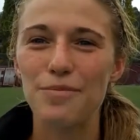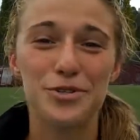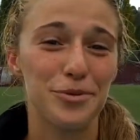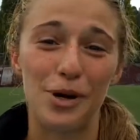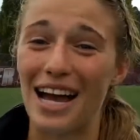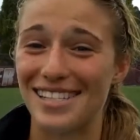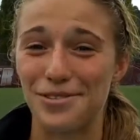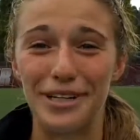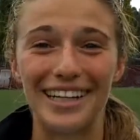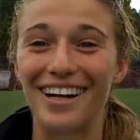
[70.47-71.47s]
I'm surprised it
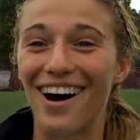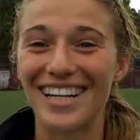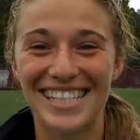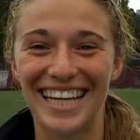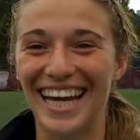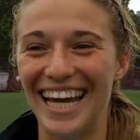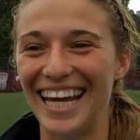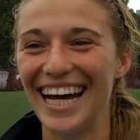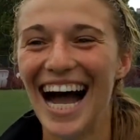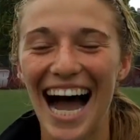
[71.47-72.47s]
went in,
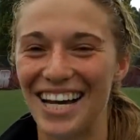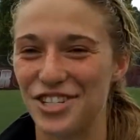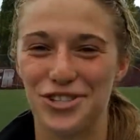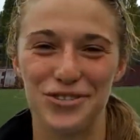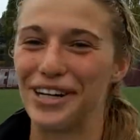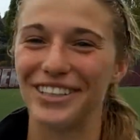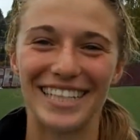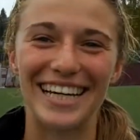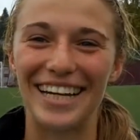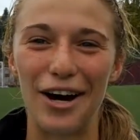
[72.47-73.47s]
honestly. I just drilled
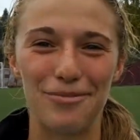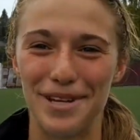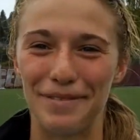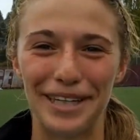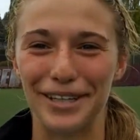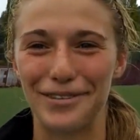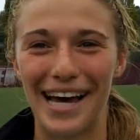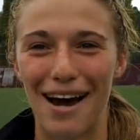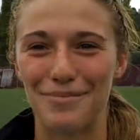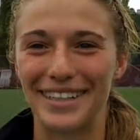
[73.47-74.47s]
it and hoped something good would
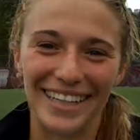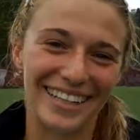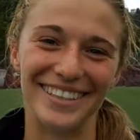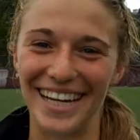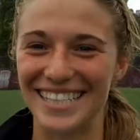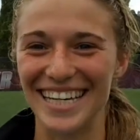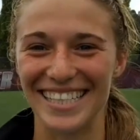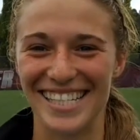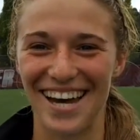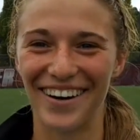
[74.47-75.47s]
happen, and it
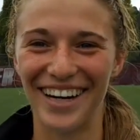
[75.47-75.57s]
did, so.